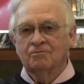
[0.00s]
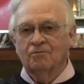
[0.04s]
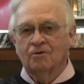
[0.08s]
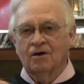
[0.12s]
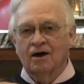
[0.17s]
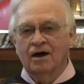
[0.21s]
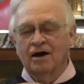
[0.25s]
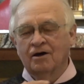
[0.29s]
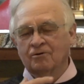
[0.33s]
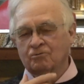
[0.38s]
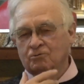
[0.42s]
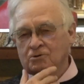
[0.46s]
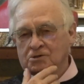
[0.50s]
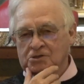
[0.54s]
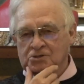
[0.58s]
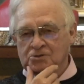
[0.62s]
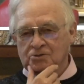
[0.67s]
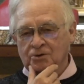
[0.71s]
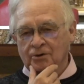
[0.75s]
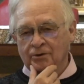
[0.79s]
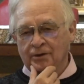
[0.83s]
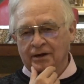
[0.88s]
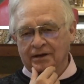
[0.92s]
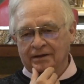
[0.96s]
uh, was
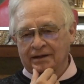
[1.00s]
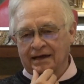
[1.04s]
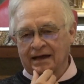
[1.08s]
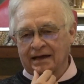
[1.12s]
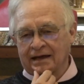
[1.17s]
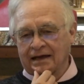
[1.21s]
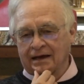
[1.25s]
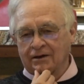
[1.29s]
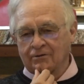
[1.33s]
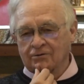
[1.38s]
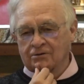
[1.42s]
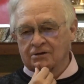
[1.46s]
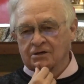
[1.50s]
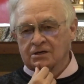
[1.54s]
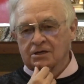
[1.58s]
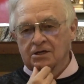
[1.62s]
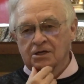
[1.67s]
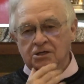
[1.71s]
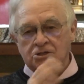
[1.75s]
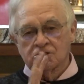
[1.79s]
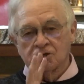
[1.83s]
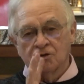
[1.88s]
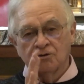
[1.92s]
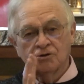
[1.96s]
throwing that out.
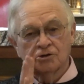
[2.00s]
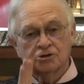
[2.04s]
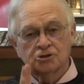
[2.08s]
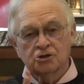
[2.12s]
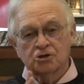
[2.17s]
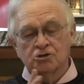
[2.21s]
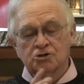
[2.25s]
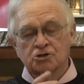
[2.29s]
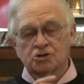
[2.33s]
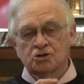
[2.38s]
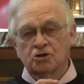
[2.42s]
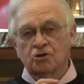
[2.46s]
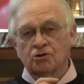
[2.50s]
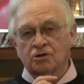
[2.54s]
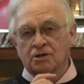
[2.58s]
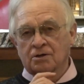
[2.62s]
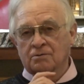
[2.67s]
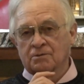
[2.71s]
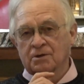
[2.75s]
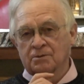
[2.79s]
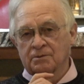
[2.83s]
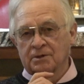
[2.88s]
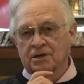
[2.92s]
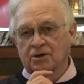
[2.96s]
So the church told him
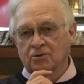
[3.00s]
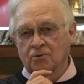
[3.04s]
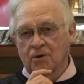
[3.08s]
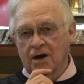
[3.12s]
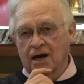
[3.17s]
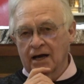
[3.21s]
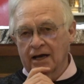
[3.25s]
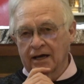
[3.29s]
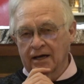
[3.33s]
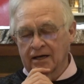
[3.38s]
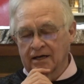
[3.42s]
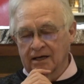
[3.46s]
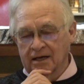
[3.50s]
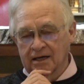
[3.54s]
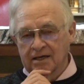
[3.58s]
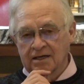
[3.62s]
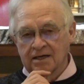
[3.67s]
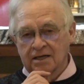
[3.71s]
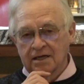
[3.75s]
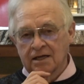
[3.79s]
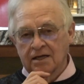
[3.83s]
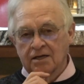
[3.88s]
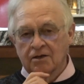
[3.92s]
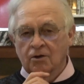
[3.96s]
to be quiet.
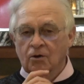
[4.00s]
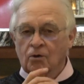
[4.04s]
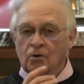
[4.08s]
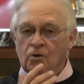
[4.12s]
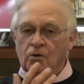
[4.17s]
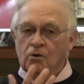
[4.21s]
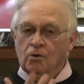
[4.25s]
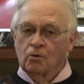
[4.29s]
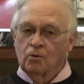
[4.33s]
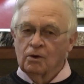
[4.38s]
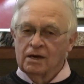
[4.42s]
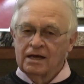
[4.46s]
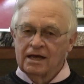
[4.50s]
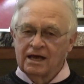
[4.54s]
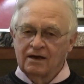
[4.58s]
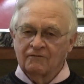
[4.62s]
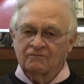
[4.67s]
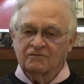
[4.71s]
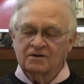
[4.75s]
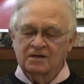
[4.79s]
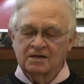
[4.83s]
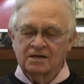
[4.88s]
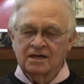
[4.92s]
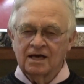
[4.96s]
We
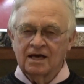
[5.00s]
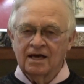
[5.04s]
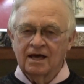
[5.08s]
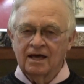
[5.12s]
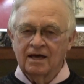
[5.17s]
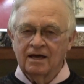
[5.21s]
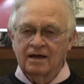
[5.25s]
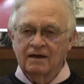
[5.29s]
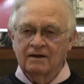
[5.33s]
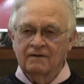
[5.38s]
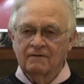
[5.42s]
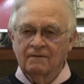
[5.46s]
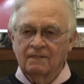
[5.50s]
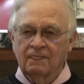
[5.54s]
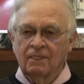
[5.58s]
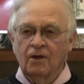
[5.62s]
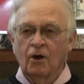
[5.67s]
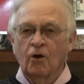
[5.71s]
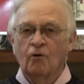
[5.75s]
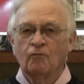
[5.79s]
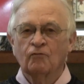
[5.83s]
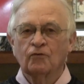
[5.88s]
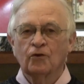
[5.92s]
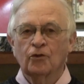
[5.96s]
have today
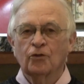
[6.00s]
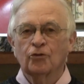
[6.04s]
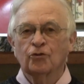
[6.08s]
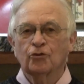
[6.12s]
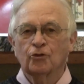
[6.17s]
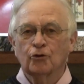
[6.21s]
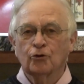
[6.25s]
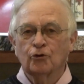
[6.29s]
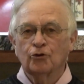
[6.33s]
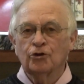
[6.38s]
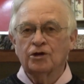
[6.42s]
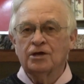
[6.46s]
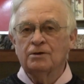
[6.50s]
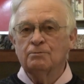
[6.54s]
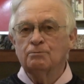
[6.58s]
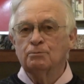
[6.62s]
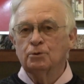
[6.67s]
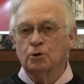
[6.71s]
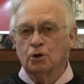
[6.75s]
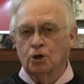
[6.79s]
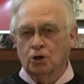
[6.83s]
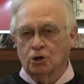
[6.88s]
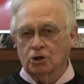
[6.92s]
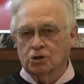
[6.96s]
over 30
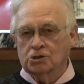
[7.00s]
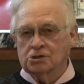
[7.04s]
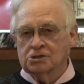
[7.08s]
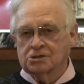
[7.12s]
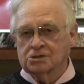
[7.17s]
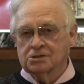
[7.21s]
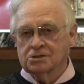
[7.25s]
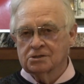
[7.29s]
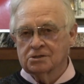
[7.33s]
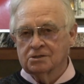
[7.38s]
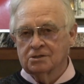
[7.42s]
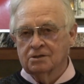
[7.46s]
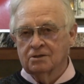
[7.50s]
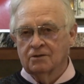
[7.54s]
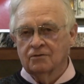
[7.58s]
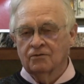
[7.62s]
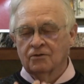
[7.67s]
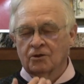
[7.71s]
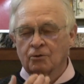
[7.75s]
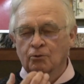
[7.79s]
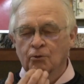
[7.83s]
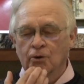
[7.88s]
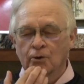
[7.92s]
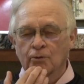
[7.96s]
books
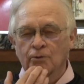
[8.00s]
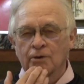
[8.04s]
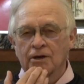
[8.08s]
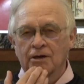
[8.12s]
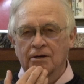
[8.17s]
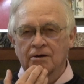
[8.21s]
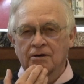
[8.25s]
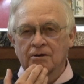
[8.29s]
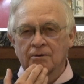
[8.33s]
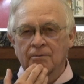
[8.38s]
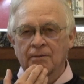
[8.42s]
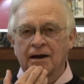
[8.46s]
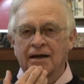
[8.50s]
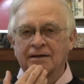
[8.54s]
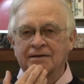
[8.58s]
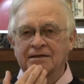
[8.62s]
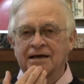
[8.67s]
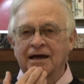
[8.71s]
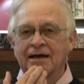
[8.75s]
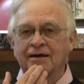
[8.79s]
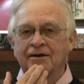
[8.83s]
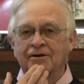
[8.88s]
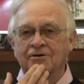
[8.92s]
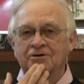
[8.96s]
that were written by
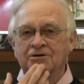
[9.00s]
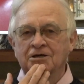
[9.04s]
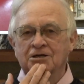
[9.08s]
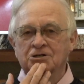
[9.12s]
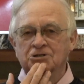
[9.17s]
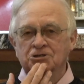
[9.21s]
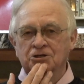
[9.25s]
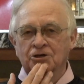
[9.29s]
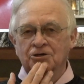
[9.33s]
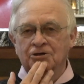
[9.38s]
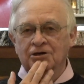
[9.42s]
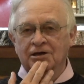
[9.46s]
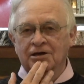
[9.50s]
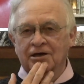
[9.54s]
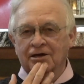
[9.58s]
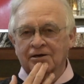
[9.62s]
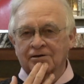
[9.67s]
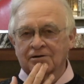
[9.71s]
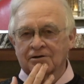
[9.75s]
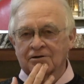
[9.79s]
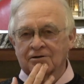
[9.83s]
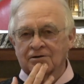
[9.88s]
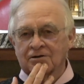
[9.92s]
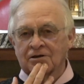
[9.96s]
Teilhard de
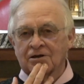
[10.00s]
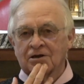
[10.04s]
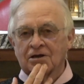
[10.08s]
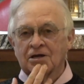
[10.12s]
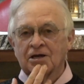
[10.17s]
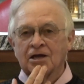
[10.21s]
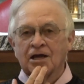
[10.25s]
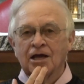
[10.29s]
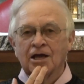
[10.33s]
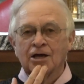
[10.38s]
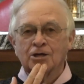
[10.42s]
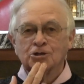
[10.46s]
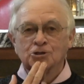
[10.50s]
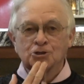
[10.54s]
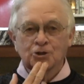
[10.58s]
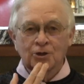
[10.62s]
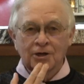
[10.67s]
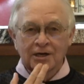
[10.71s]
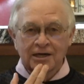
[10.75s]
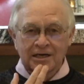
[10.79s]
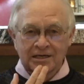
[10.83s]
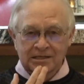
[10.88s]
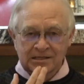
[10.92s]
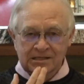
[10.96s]
Chardin, and
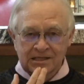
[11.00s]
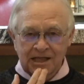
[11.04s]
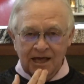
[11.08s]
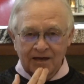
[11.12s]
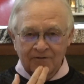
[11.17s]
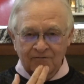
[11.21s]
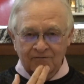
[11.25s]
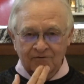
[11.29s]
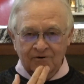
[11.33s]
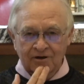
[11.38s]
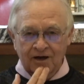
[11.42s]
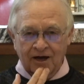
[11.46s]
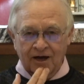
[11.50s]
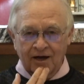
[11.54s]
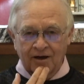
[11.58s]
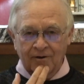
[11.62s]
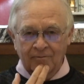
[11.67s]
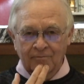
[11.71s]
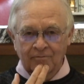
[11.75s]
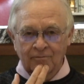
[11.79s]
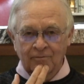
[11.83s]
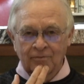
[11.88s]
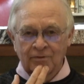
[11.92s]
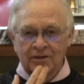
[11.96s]
during his
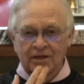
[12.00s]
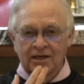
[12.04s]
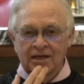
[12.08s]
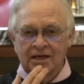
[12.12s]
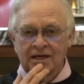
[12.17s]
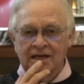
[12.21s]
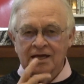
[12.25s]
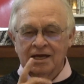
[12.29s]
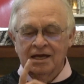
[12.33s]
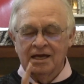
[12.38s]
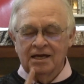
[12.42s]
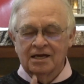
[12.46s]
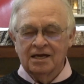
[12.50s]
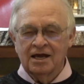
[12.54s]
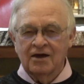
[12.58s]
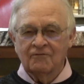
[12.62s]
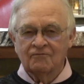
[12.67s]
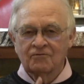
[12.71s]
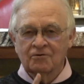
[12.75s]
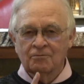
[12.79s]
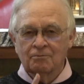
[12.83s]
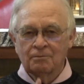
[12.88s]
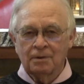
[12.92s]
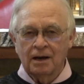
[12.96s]
lifetime, he
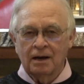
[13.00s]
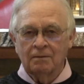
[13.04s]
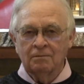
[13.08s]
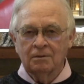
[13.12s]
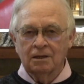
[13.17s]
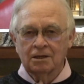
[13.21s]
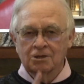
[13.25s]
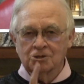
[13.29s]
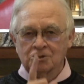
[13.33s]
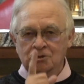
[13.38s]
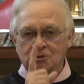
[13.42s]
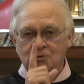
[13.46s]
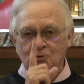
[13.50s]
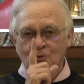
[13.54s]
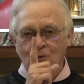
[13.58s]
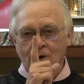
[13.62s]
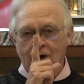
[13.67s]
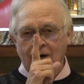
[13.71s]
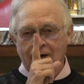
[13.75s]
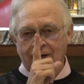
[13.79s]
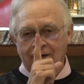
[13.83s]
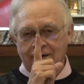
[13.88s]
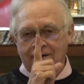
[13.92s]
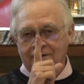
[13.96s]
never published
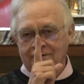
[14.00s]
one.